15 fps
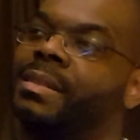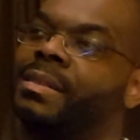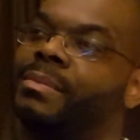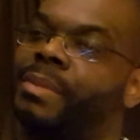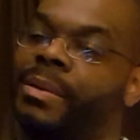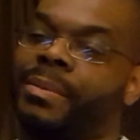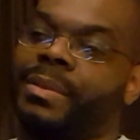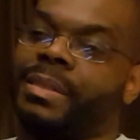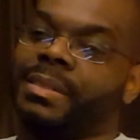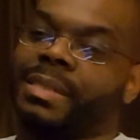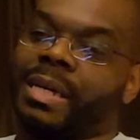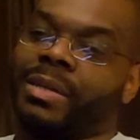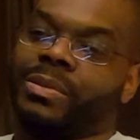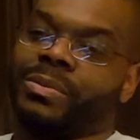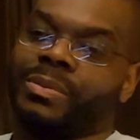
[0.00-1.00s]
maybe because
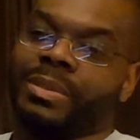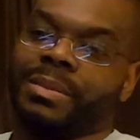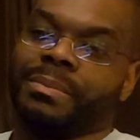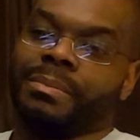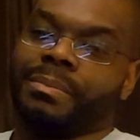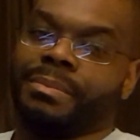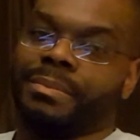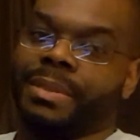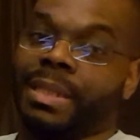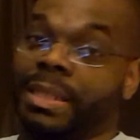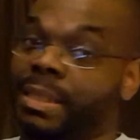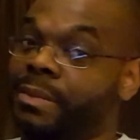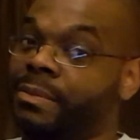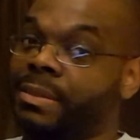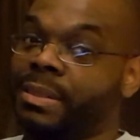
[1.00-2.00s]
I don't really
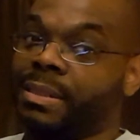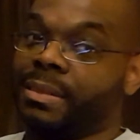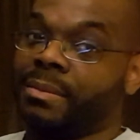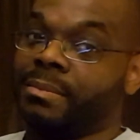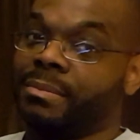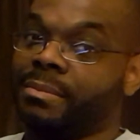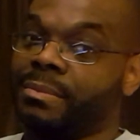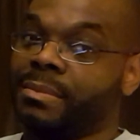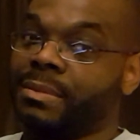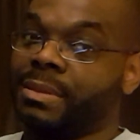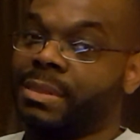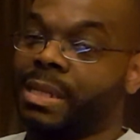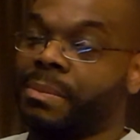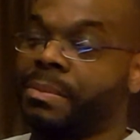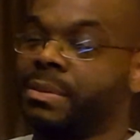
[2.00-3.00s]
believe in that
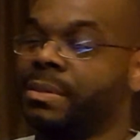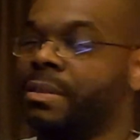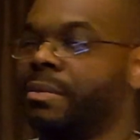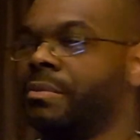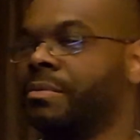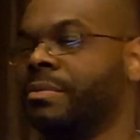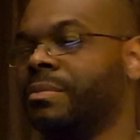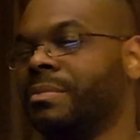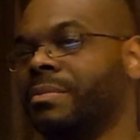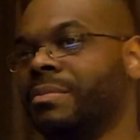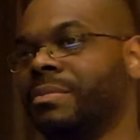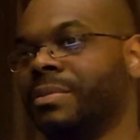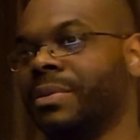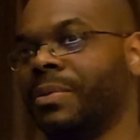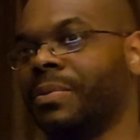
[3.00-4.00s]
type of stuff,
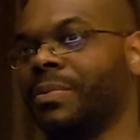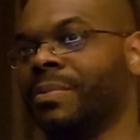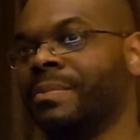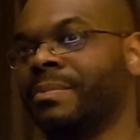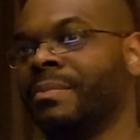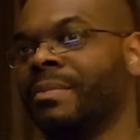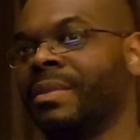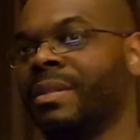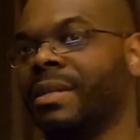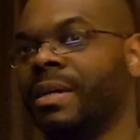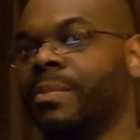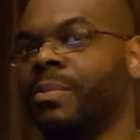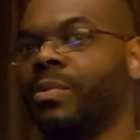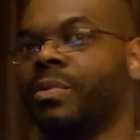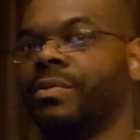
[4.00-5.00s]
so I'm
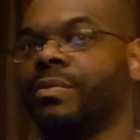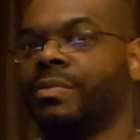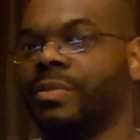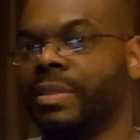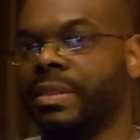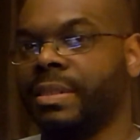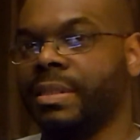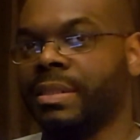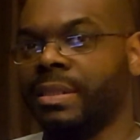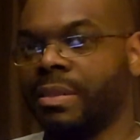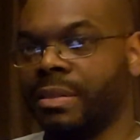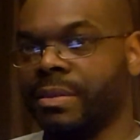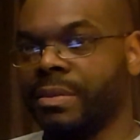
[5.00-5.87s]
more afraid